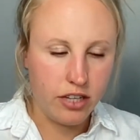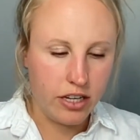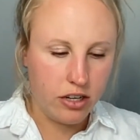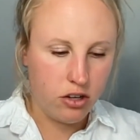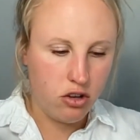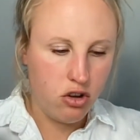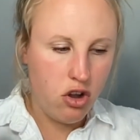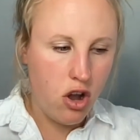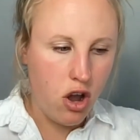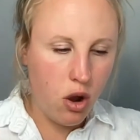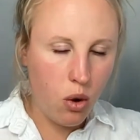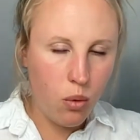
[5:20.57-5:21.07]
Like
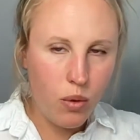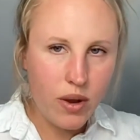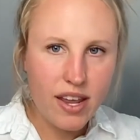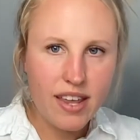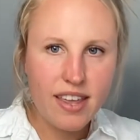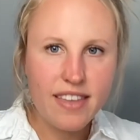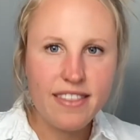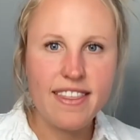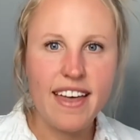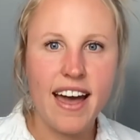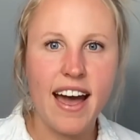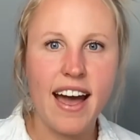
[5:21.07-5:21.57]

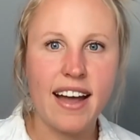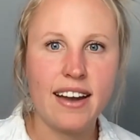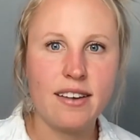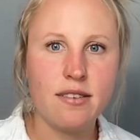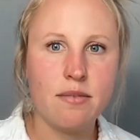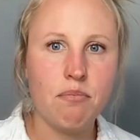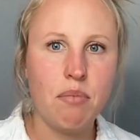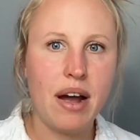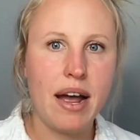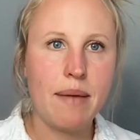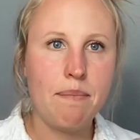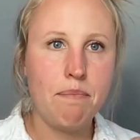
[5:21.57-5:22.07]
knowing that
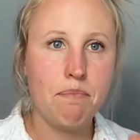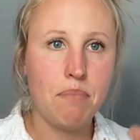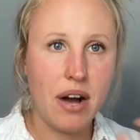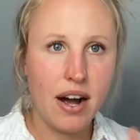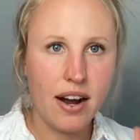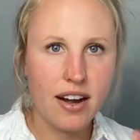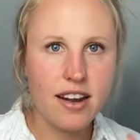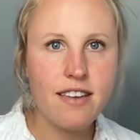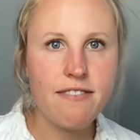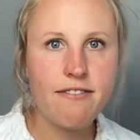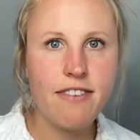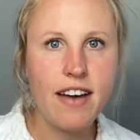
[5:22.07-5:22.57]
my
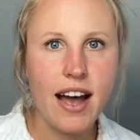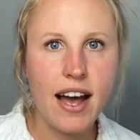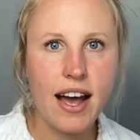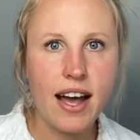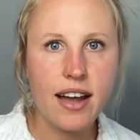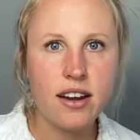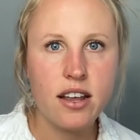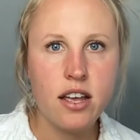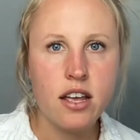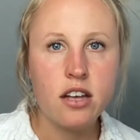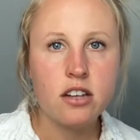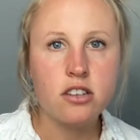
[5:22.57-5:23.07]
body
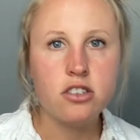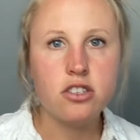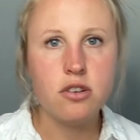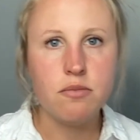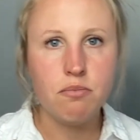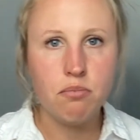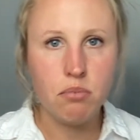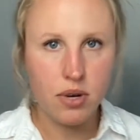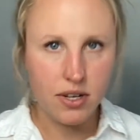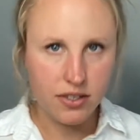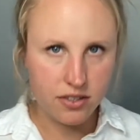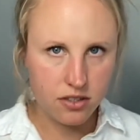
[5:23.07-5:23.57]
fat to
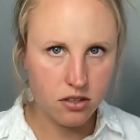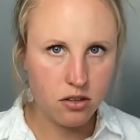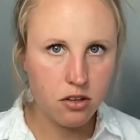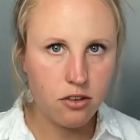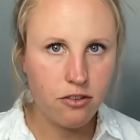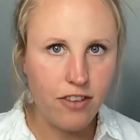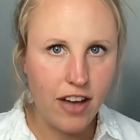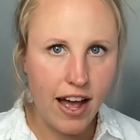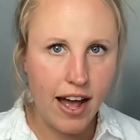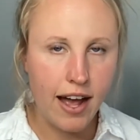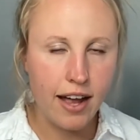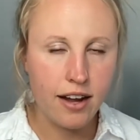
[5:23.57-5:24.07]
muscle
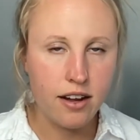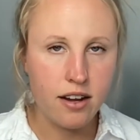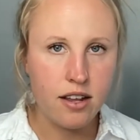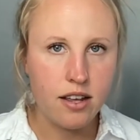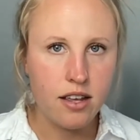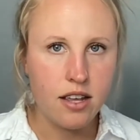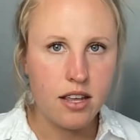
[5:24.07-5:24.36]
fat